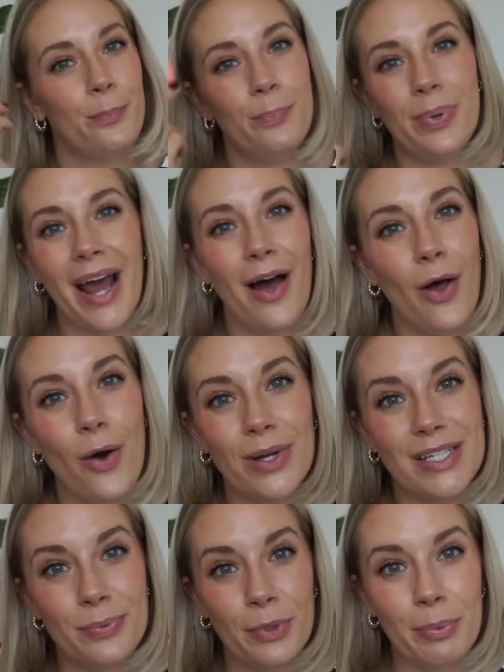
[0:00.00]
but I'll
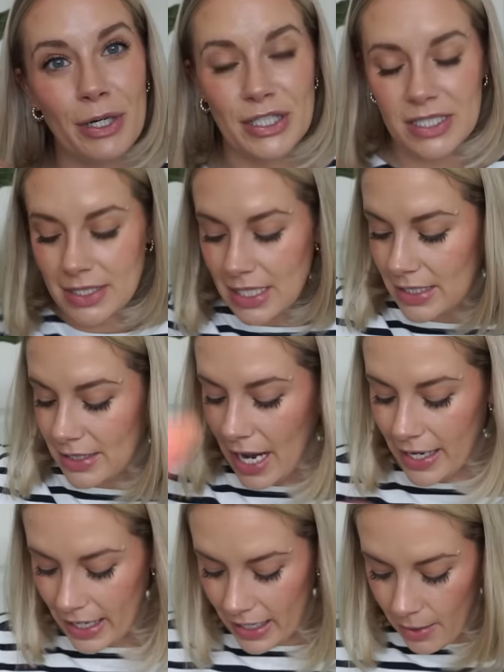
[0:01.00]
always repurchase these.
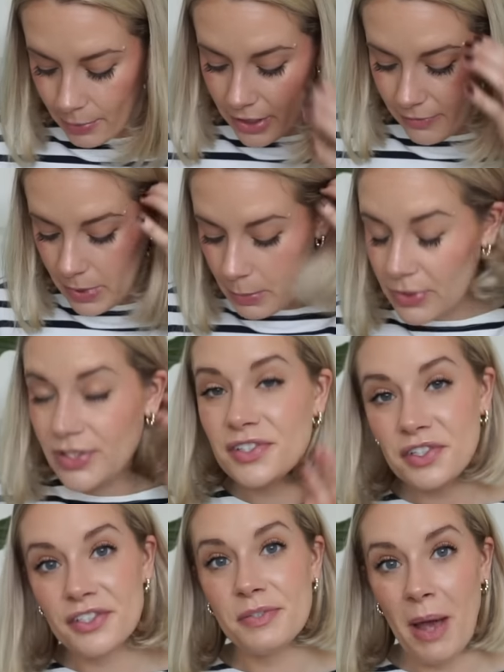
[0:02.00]
I cannot believe people
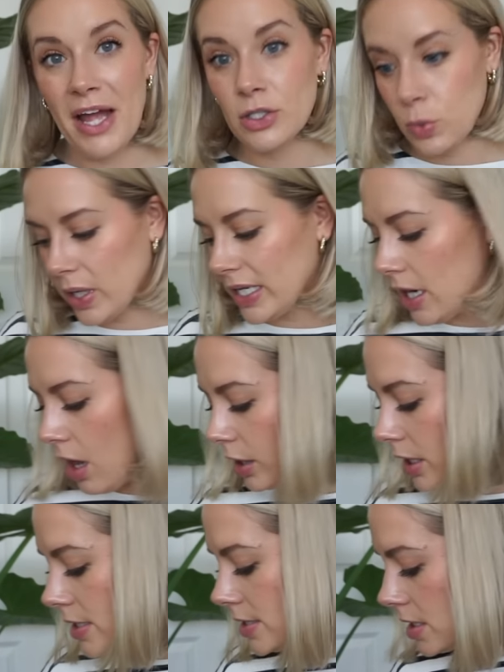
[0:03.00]
still spend
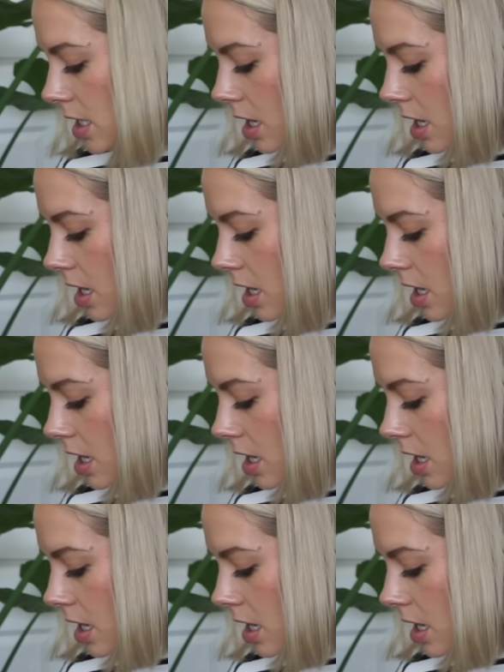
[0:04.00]
$20